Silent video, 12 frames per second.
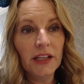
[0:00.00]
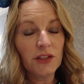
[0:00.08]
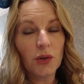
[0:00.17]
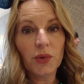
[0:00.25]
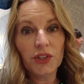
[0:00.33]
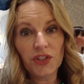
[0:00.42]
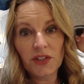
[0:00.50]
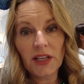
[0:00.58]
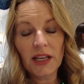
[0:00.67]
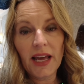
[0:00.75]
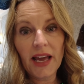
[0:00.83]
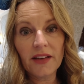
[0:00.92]
so we're just
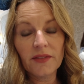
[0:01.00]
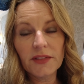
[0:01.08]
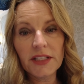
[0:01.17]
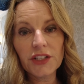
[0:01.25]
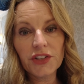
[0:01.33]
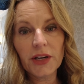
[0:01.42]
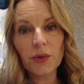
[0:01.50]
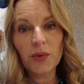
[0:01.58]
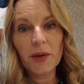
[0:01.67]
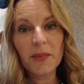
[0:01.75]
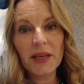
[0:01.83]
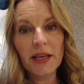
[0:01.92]
going to have dinner at
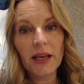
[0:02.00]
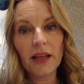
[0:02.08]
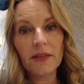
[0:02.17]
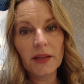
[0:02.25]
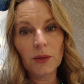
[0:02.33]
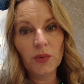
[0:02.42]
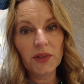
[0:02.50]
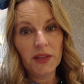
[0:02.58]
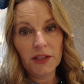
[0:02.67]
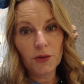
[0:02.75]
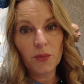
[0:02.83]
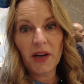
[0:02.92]
Remy, and then with
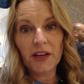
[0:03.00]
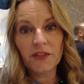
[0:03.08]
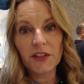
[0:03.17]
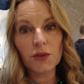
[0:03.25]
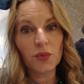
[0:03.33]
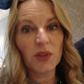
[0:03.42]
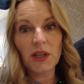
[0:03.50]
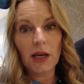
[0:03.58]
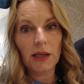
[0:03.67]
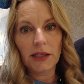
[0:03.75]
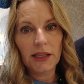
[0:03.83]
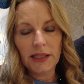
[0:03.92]
this breakfast, we're
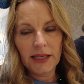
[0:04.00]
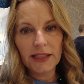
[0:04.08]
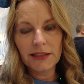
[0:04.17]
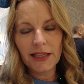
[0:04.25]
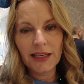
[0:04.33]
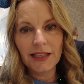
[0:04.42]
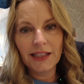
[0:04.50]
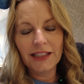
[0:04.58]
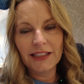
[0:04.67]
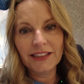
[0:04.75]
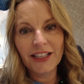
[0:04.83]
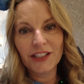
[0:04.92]
not going to need to eat
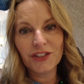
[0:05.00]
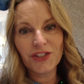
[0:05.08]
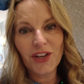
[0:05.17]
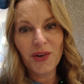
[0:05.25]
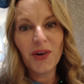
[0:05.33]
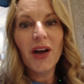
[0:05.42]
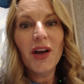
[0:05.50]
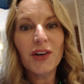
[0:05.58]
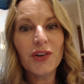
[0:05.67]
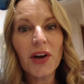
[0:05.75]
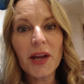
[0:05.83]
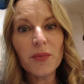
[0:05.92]
any lunch. So,
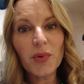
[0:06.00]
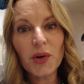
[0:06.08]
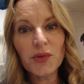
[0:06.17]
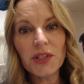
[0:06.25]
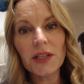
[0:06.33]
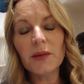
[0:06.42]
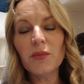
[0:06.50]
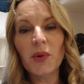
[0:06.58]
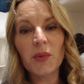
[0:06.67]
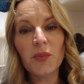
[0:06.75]
great pro tip